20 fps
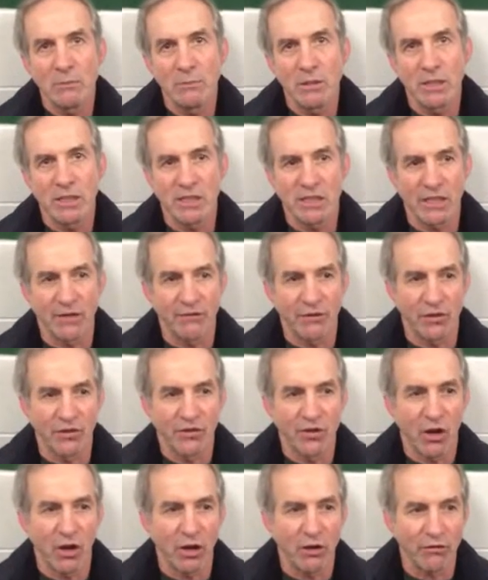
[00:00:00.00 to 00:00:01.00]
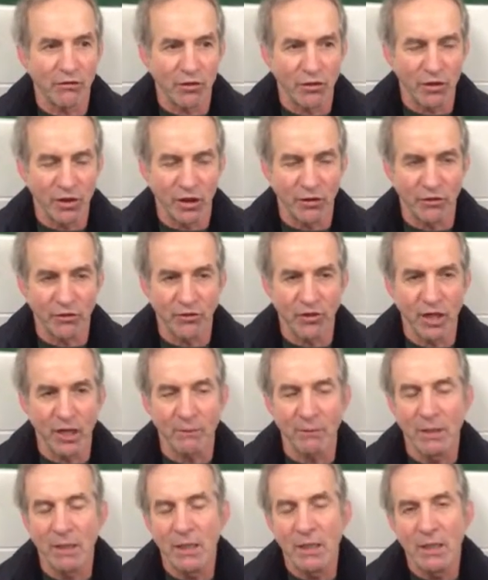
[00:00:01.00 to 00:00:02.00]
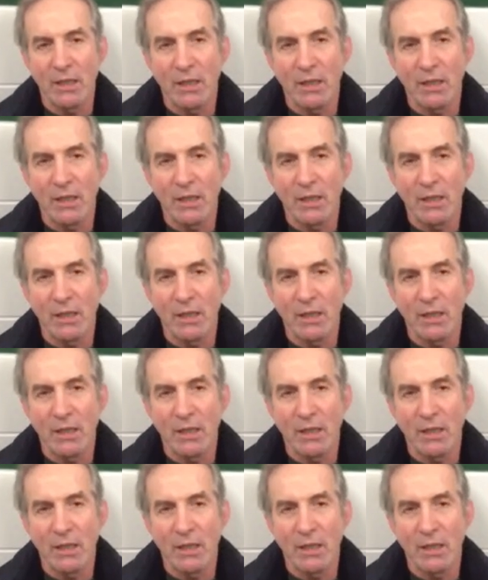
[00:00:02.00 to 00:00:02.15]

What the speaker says: because they feel sorry for the other team.